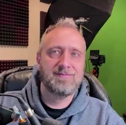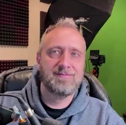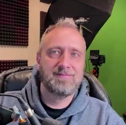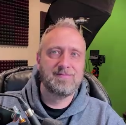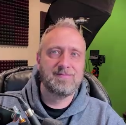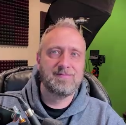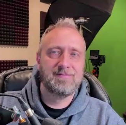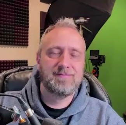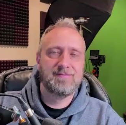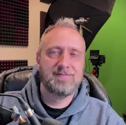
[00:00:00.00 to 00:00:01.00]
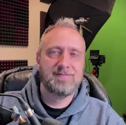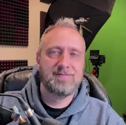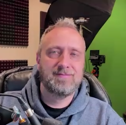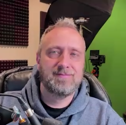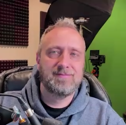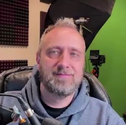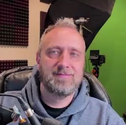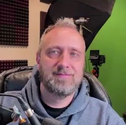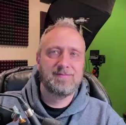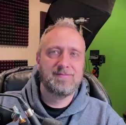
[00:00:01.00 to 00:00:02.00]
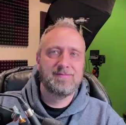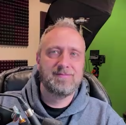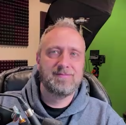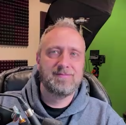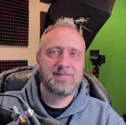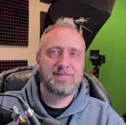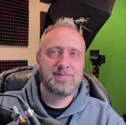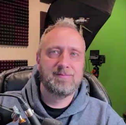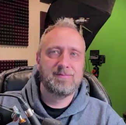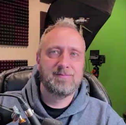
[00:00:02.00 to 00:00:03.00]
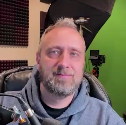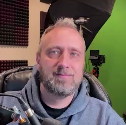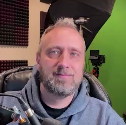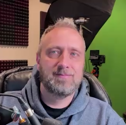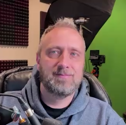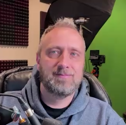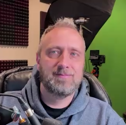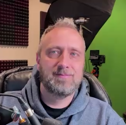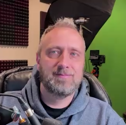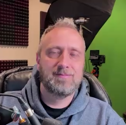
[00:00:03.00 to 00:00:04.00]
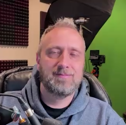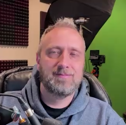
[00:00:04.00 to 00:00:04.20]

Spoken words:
Nothing is said.